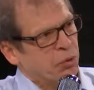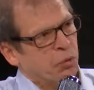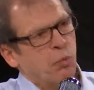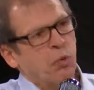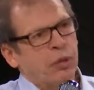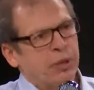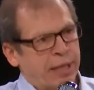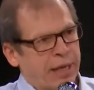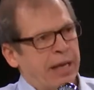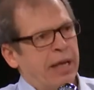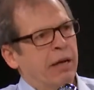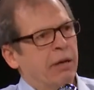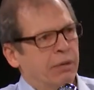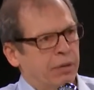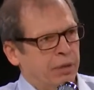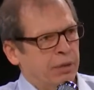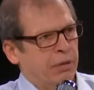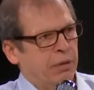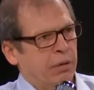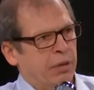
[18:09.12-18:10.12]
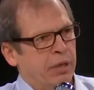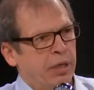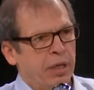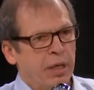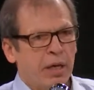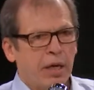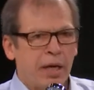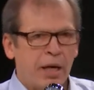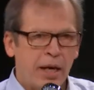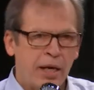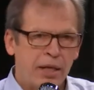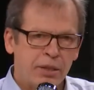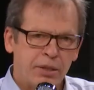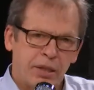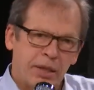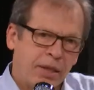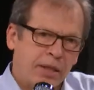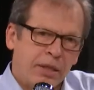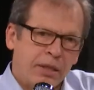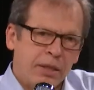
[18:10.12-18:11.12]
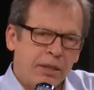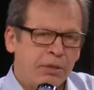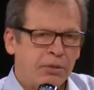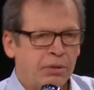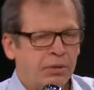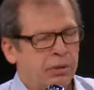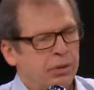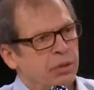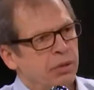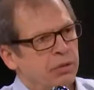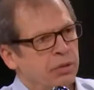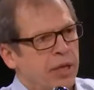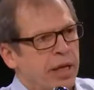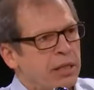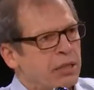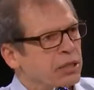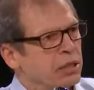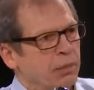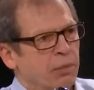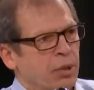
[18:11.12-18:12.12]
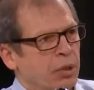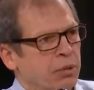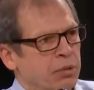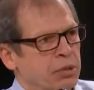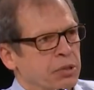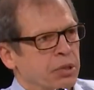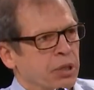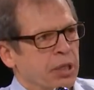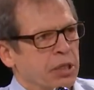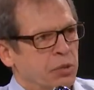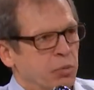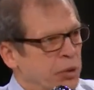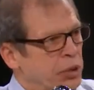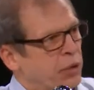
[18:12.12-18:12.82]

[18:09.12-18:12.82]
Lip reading: or weren't counting on, and you get some of those things